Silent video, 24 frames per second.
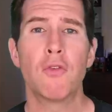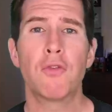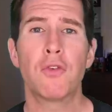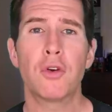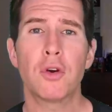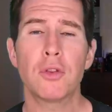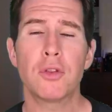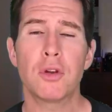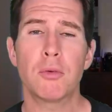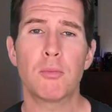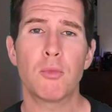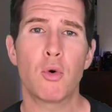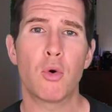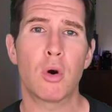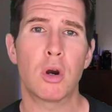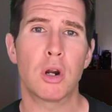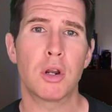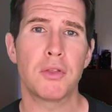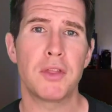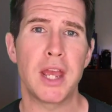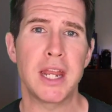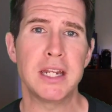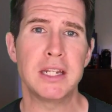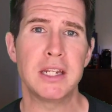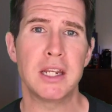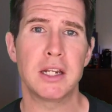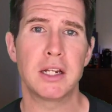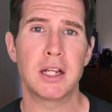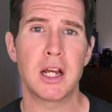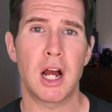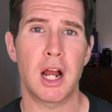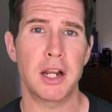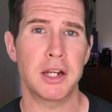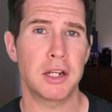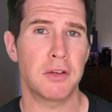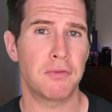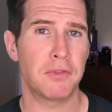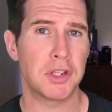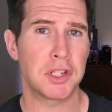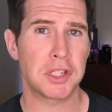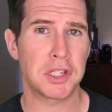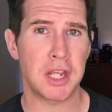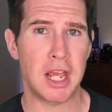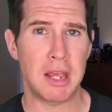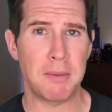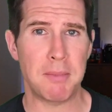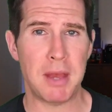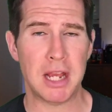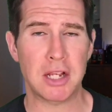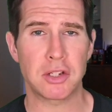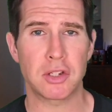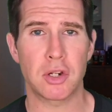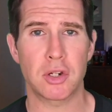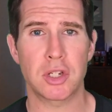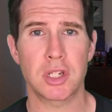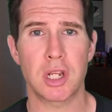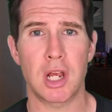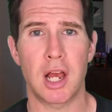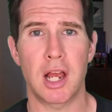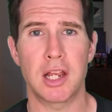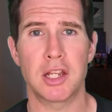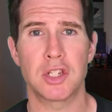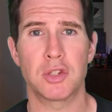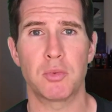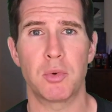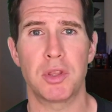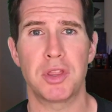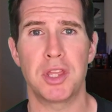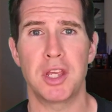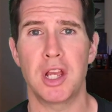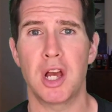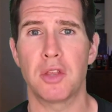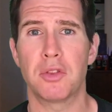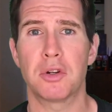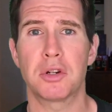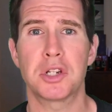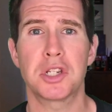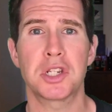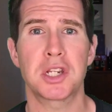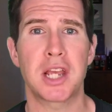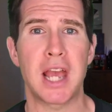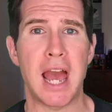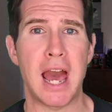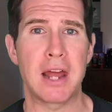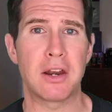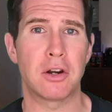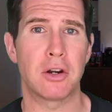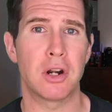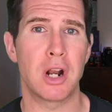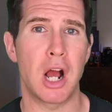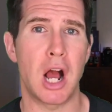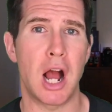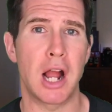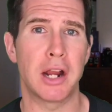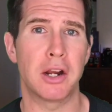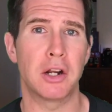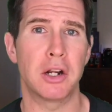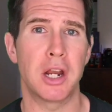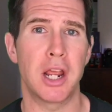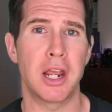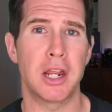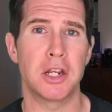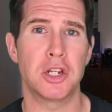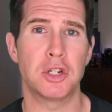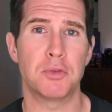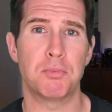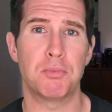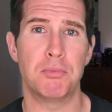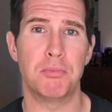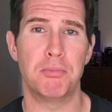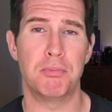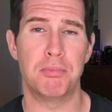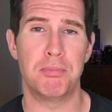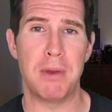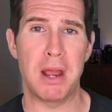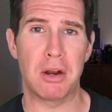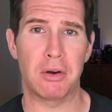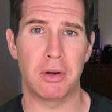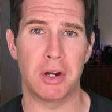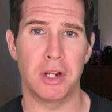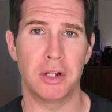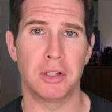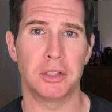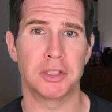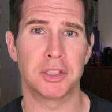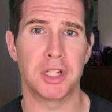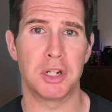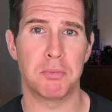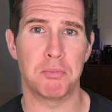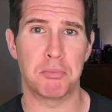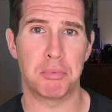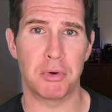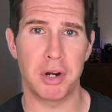Furthermore, they did kind of the same exercise with the other scattered Iron Age burials in